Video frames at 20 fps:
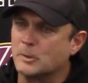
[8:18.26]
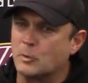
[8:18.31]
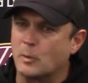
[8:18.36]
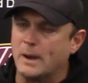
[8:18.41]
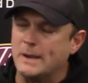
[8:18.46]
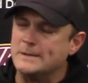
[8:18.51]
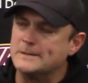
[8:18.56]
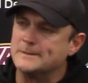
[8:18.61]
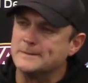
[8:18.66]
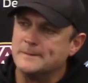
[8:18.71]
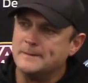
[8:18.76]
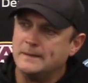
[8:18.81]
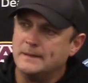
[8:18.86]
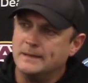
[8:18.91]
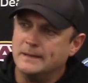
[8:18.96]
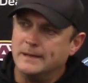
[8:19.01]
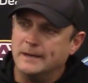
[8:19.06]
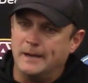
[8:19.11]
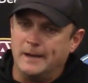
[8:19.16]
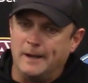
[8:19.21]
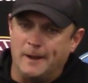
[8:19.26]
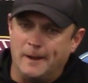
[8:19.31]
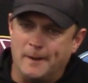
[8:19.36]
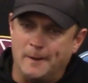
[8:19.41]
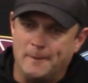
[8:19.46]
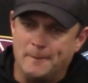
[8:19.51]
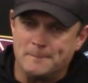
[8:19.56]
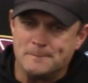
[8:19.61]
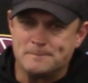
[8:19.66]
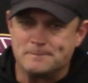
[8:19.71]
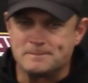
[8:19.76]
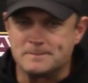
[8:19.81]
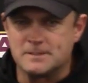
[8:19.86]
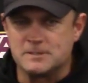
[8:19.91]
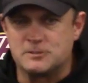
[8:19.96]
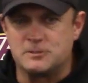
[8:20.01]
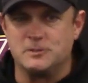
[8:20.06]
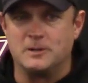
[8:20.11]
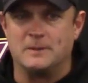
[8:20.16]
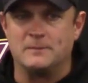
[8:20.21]

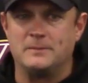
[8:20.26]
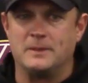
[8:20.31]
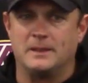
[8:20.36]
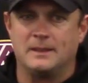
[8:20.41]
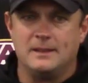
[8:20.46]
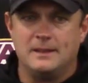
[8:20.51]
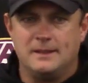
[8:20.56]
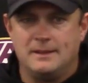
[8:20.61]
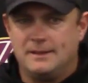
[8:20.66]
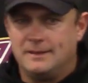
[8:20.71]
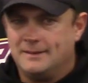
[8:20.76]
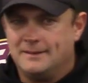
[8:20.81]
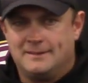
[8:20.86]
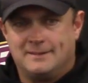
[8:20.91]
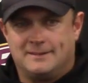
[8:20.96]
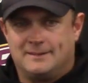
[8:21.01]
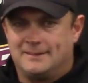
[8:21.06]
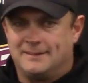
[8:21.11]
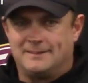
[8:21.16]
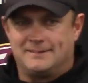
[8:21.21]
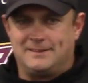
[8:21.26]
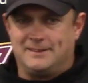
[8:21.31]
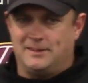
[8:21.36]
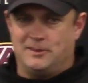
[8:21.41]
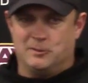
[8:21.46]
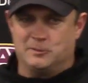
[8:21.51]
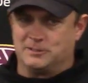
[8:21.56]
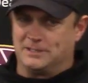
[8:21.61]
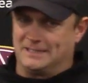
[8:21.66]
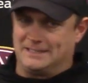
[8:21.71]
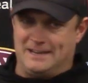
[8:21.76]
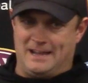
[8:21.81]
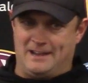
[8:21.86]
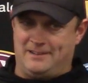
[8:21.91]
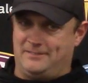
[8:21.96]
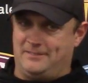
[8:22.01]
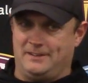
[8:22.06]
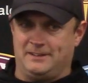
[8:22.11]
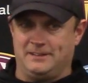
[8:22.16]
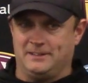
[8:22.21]
Great. Shoot up those
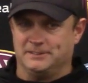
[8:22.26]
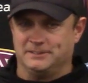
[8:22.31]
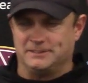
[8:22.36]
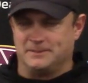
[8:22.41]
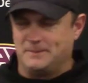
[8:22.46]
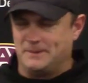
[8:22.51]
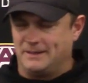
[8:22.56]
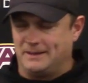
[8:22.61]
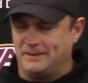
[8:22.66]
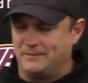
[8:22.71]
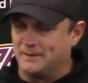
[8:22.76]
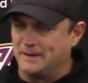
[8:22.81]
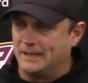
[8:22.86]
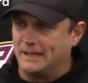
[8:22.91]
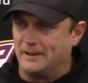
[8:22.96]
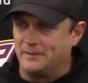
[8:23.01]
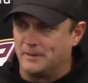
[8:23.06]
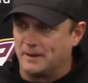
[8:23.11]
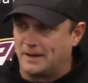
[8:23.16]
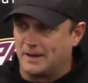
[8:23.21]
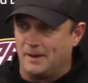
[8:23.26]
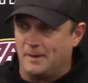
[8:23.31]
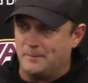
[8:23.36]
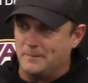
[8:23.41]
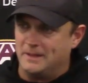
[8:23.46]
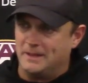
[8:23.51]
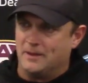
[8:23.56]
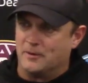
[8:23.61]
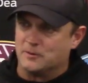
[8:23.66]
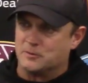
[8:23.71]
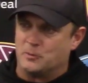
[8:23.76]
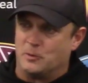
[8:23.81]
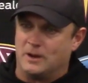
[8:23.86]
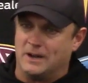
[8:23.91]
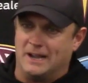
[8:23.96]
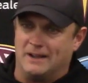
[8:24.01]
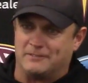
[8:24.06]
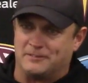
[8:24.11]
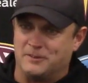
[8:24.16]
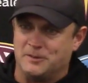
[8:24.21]
Ignite videos. I mean, every hitter come. I mean, there was
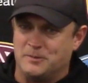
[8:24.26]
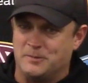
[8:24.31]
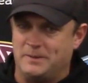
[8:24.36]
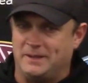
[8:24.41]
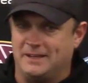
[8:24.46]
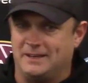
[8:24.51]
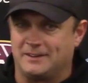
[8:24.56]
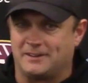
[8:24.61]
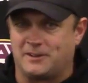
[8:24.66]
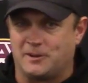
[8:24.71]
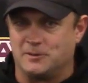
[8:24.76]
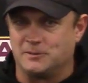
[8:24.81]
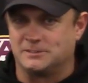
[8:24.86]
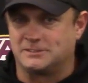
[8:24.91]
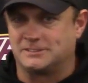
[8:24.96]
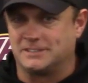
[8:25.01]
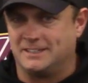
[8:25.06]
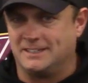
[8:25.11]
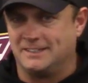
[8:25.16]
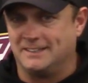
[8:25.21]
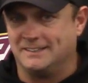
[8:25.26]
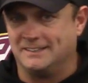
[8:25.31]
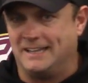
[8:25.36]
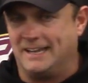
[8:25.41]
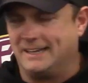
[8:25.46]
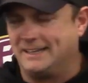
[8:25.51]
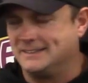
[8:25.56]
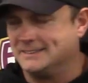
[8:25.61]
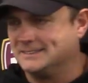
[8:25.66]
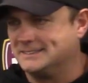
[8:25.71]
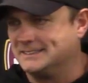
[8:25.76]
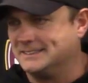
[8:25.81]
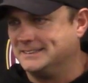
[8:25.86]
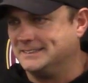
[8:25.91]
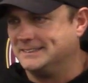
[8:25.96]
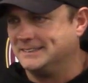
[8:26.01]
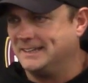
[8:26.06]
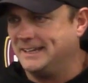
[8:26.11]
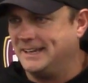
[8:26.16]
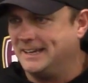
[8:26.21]
one afternoon, me and Coach Likens
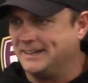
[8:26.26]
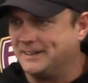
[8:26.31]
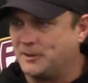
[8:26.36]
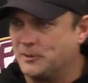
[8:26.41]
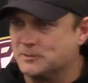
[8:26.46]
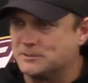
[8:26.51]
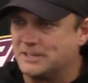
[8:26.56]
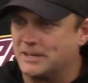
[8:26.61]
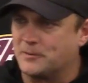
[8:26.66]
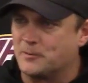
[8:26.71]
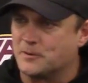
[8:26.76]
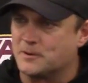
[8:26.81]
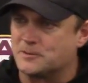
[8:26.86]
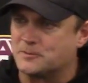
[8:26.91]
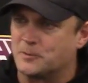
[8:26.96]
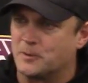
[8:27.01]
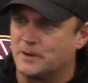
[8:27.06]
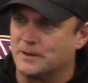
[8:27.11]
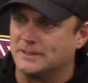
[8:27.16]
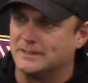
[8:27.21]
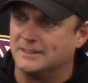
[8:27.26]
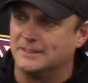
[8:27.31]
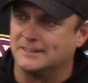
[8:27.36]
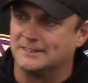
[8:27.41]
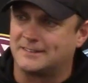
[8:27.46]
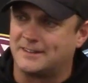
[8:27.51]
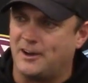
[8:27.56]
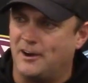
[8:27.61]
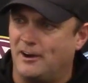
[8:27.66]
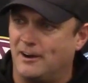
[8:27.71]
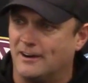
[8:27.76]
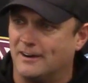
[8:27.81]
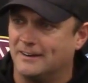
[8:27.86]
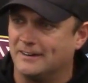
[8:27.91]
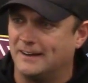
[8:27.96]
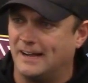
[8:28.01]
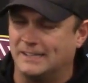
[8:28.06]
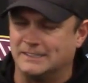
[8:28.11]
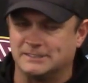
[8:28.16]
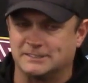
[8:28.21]
and Coach Edwards were in the car,
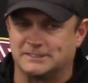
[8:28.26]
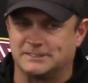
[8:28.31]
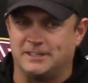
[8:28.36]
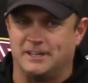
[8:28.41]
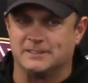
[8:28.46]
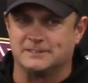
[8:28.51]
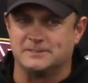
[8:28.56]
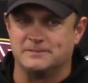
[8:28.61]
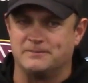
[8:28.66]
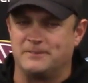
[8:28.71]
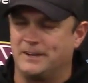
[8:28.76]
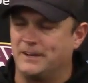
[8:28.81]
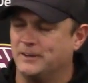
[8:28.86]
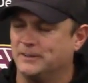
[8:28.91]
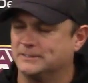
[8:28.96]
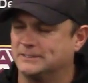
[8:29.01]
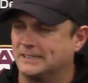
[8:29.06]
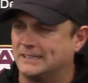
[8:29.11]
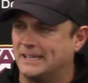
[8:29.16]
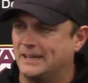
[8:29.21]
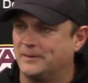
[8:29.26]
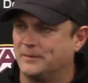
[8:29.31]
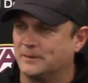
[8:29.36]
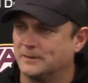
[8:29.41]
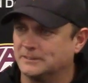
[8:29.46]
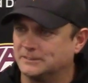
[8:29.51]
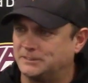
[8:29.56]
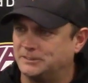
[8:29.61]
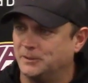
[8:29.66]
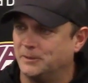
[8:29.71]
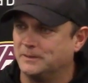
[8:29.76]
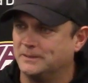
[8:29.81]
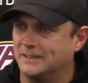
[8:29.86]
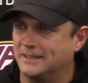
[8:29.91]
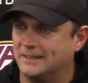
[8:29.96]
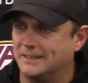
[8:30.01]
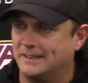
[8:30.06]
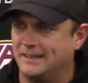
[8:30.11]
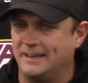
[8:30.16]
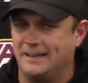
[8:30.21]
and I just saw some videos that they were showing the
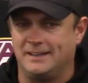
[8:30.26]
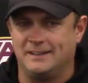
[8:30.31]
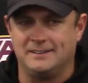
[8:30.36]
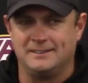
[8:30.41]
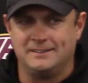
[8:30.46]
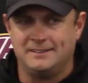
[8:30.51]
other day.